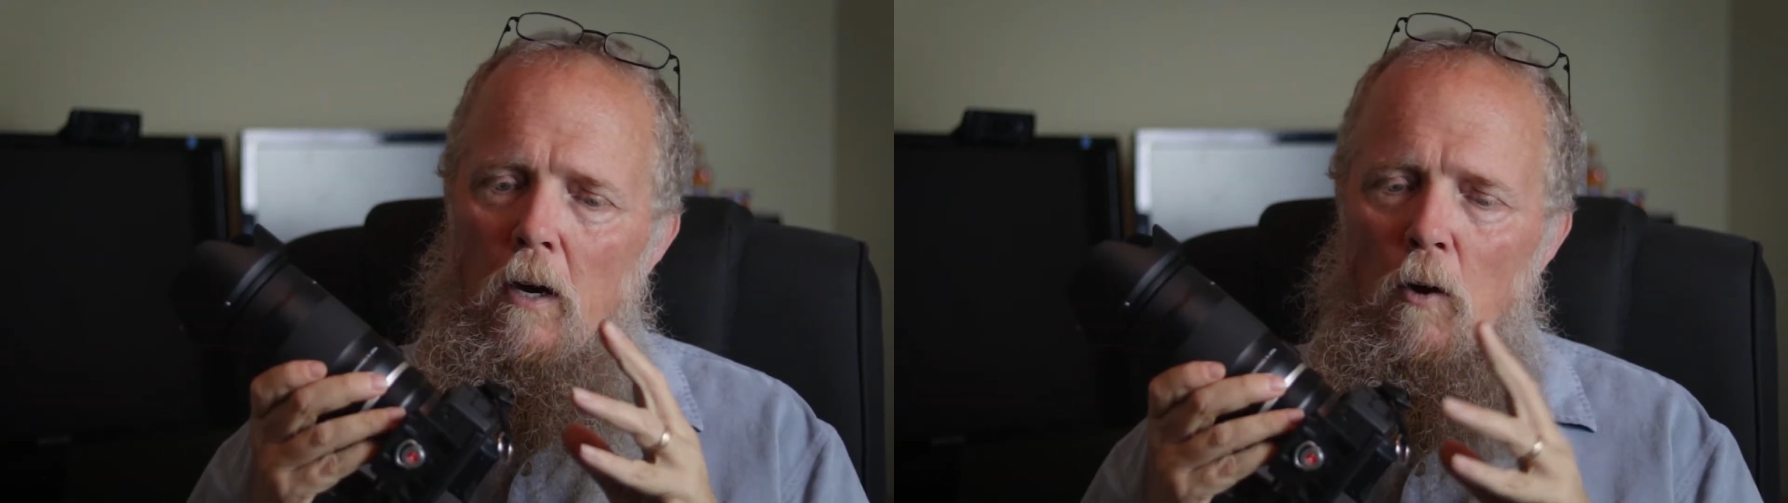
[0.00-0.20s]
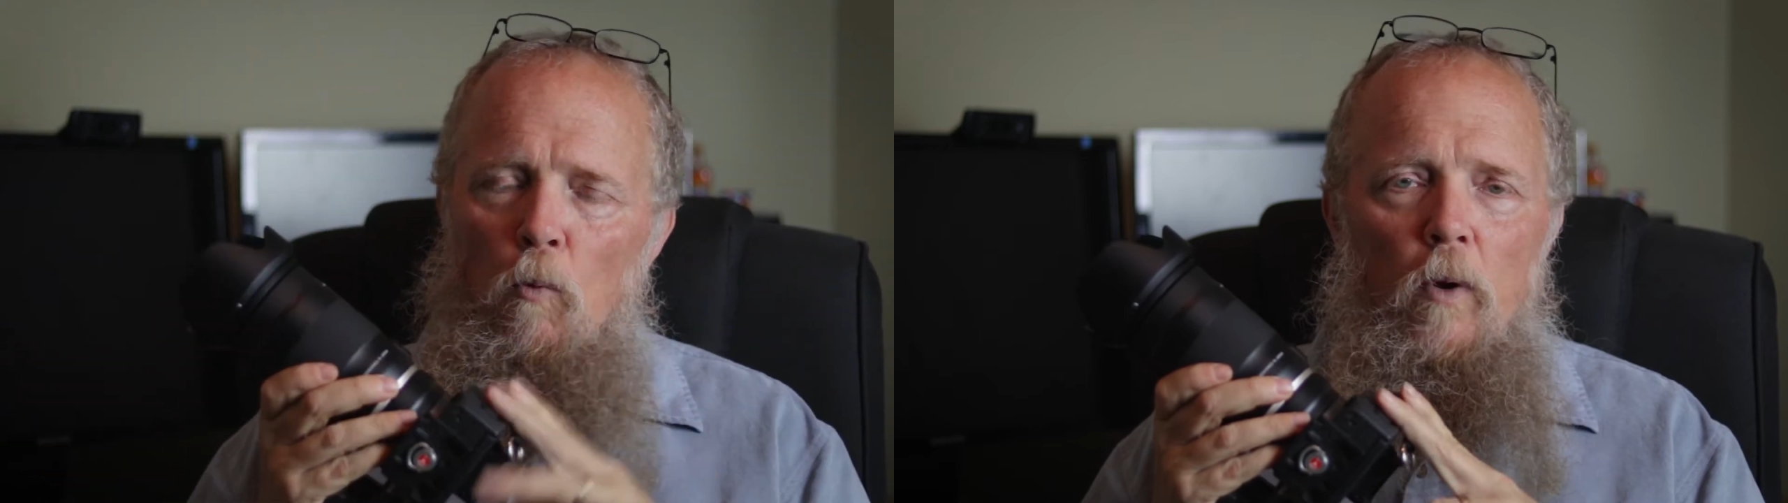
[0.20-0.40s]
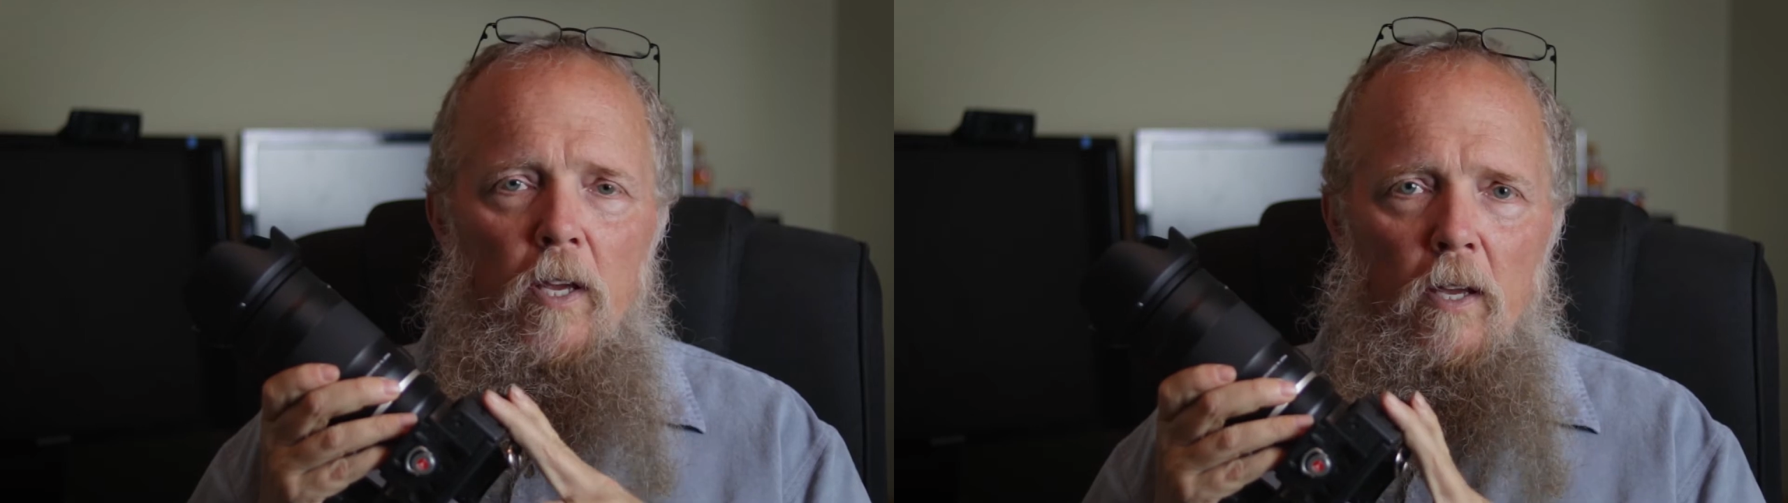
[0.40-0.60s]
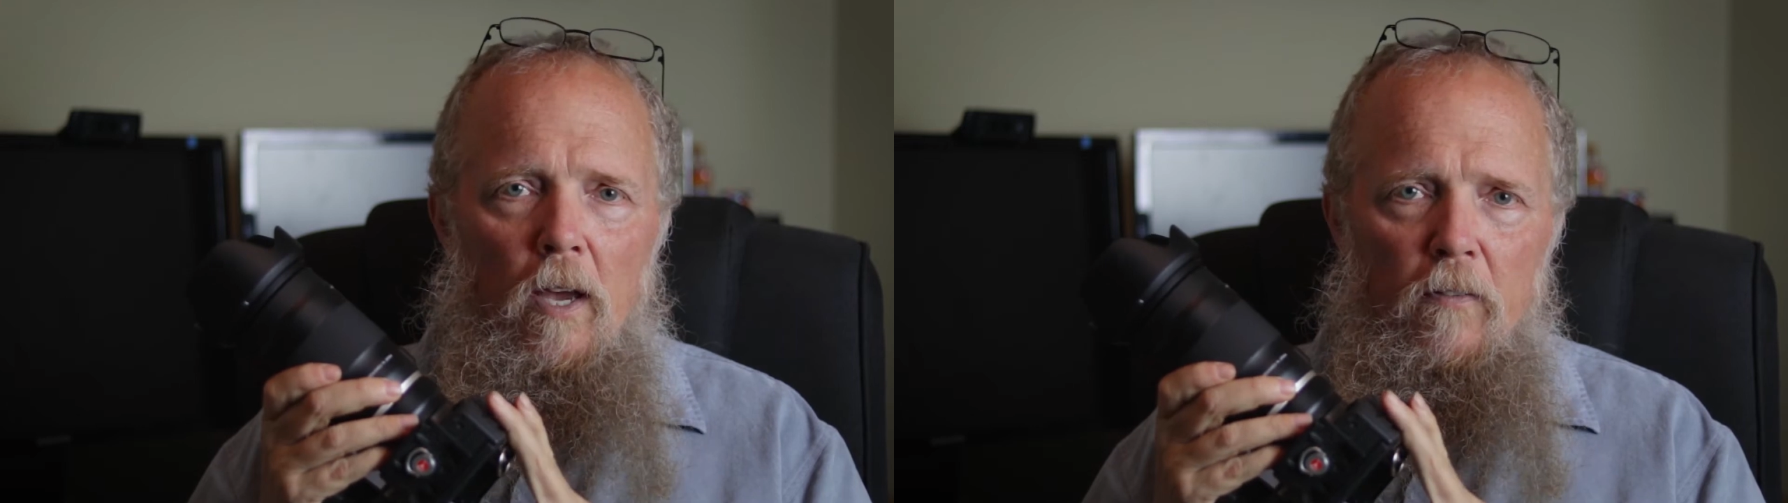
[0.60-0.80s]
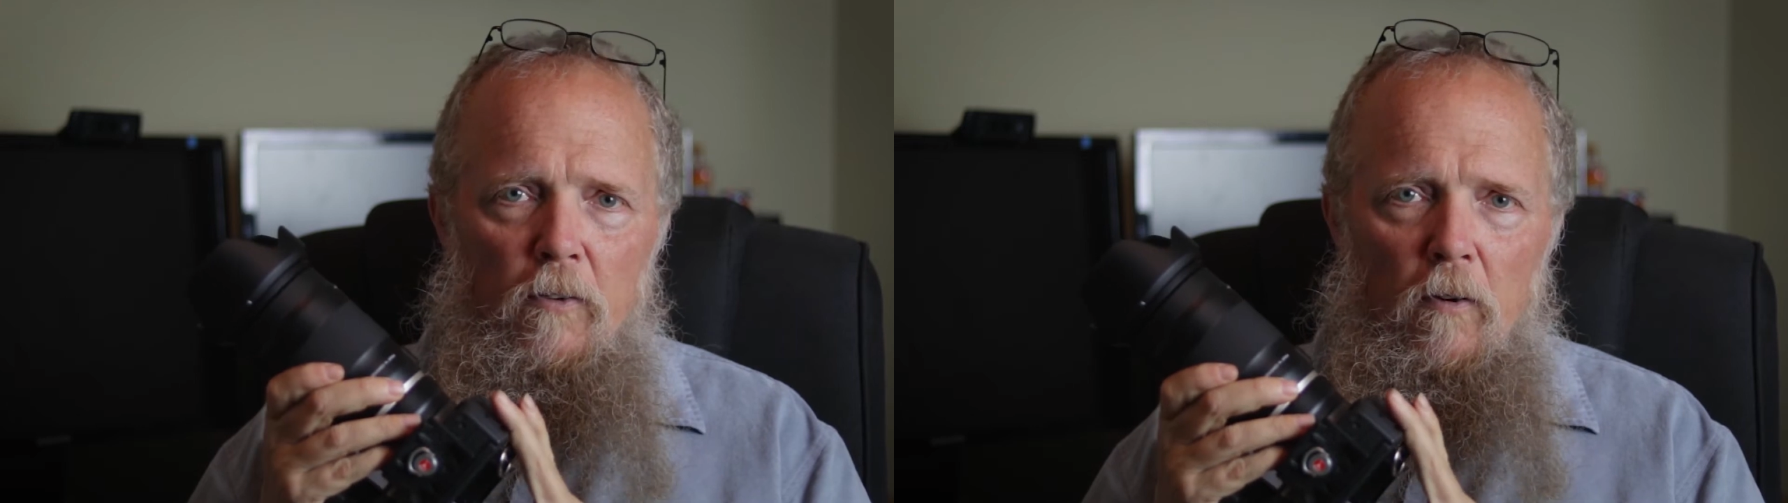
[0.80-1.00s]
a week
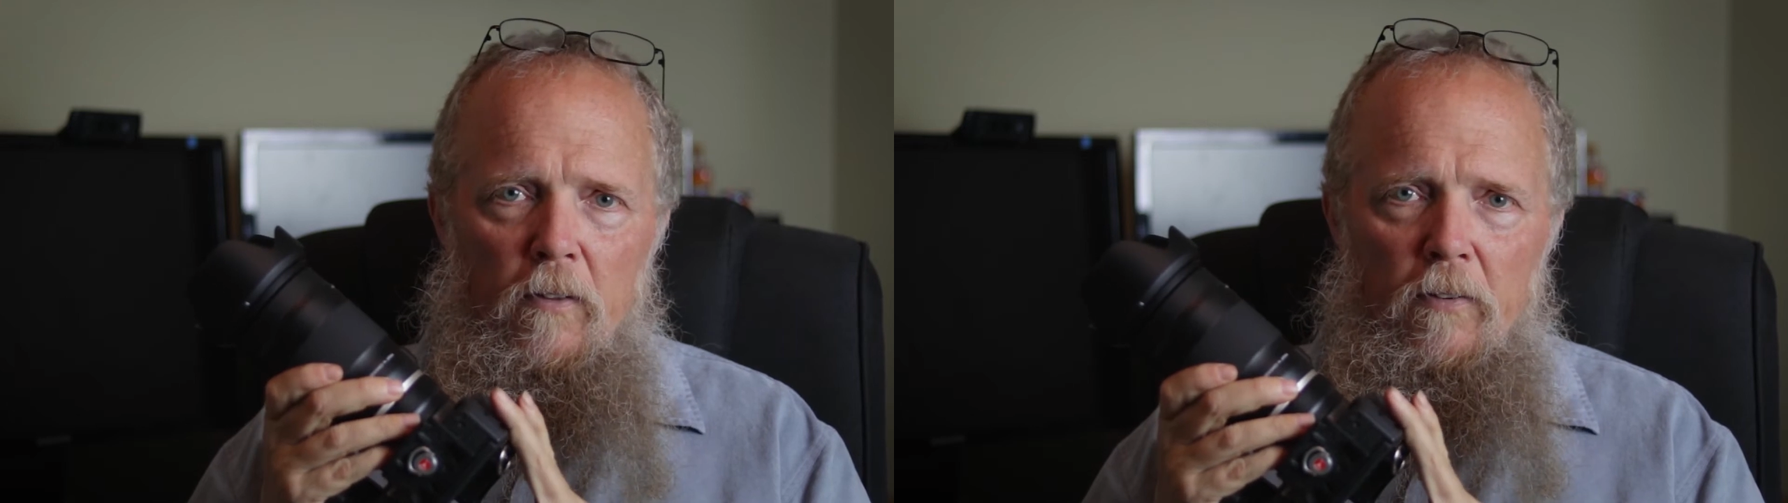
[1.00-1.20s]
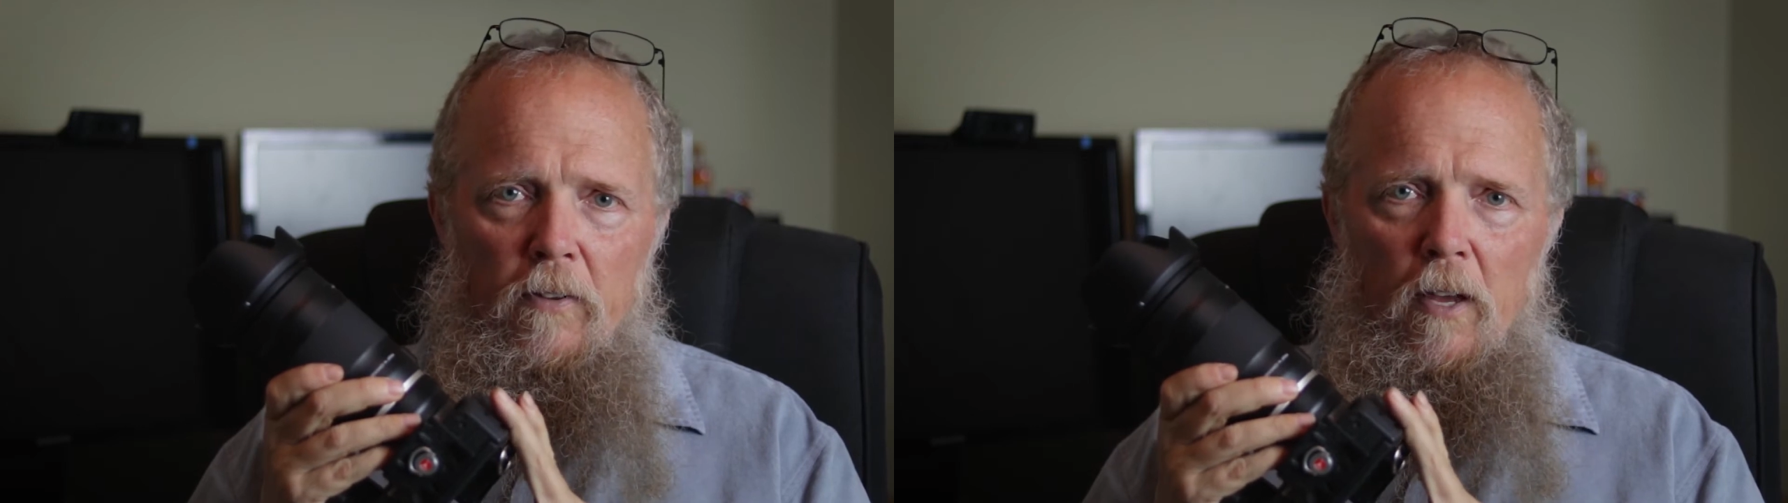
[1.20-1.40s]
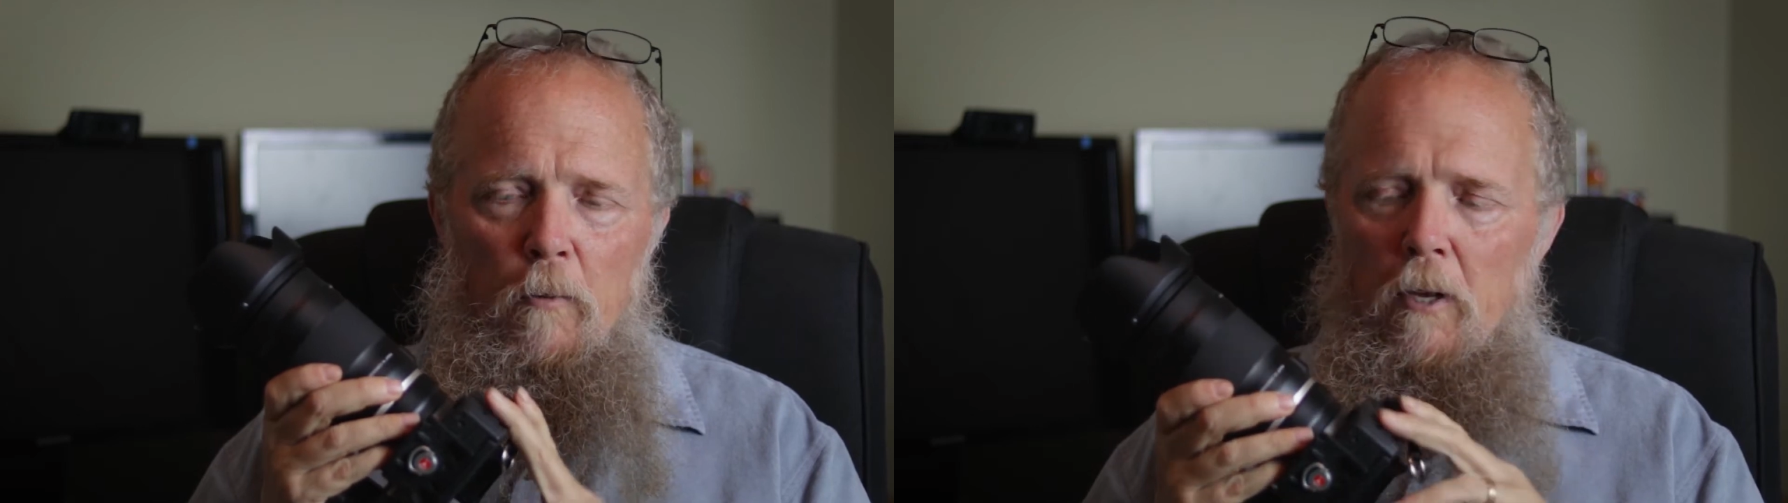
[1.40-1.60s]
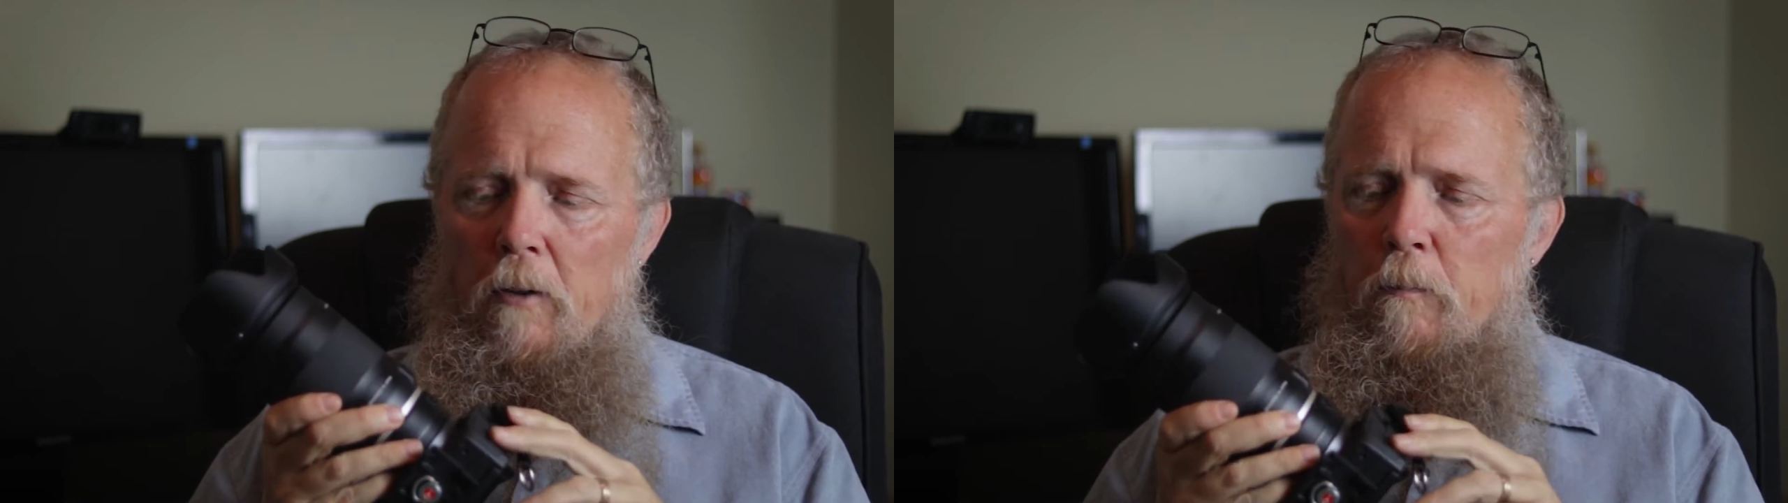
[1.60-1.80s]
after this came in,